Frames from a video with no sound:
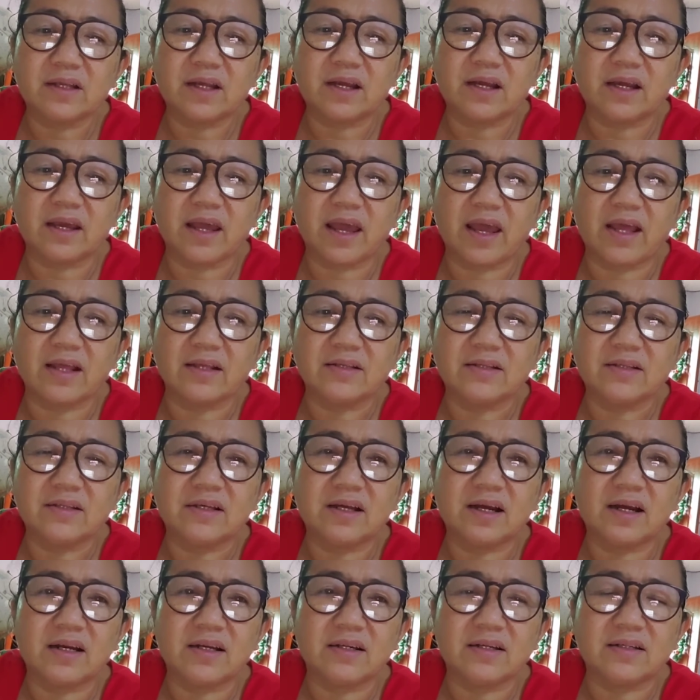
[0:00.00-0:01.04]
against
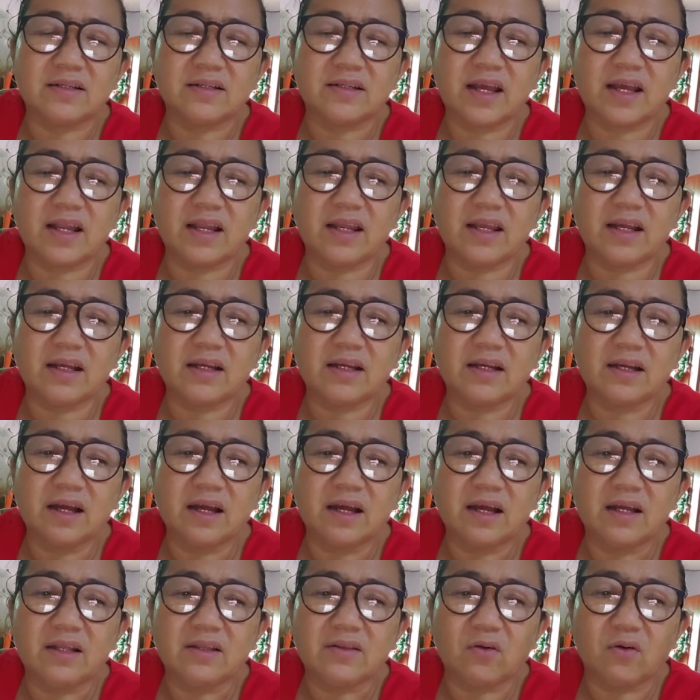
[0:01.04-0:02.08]
arsenic
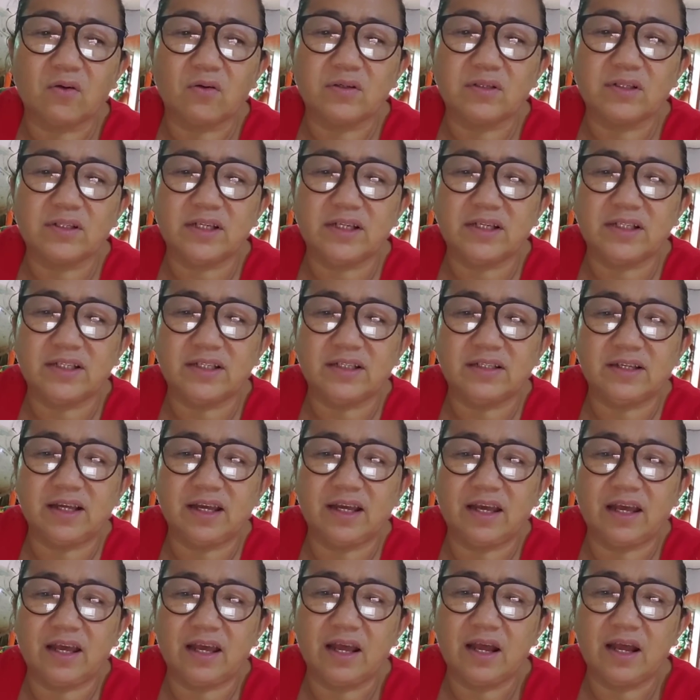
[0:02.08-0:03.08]
toxicity.